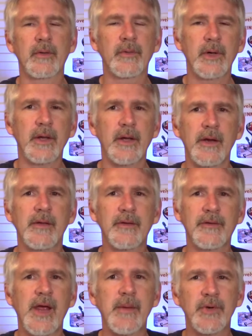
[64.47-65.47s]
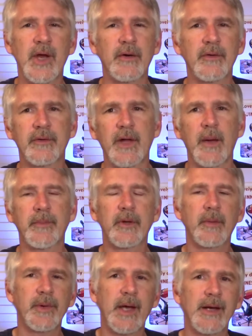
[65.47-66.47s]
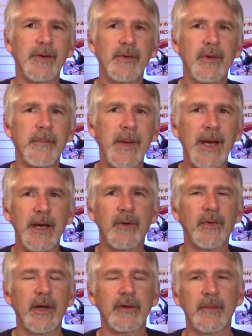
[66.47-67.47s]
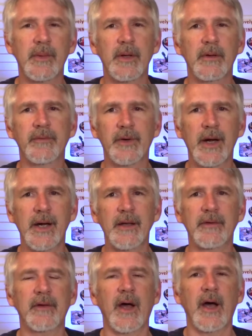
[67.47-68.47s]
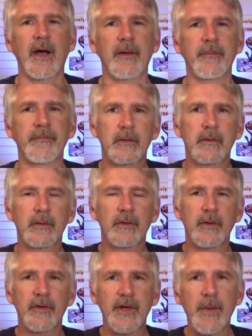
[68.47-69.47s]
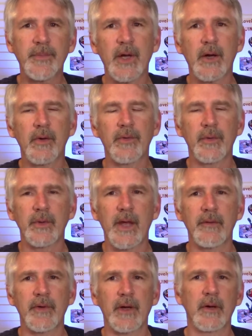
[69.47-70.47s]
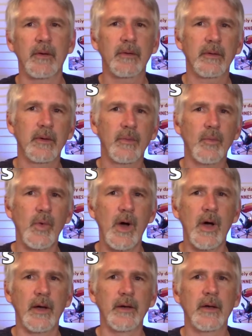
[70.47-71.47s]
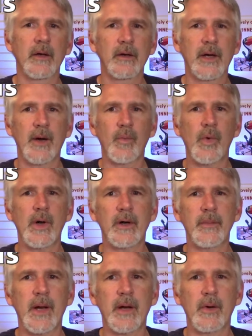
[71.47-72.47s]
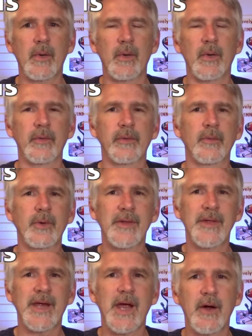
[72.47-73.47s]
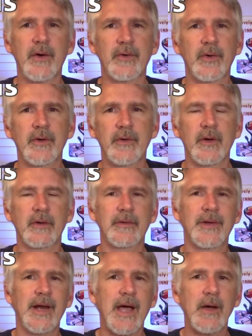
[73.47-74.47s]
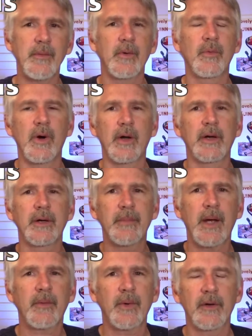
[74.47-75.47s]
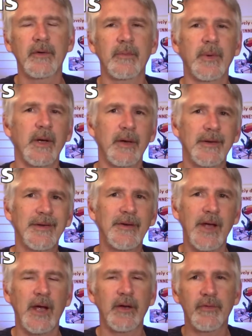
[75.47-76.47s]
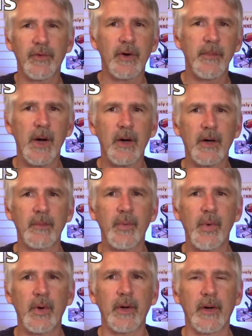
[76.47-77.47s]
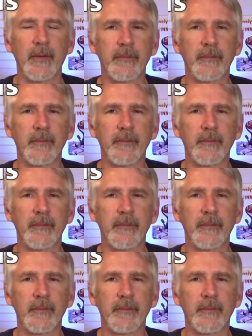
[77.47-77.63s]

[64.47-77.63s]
really the same general steps apply to making a recipe for any style. So the steps I go through in that video are 1, kind of what are my goals? What are the characteristics that I would want in my recipe, in this case for an American Porter?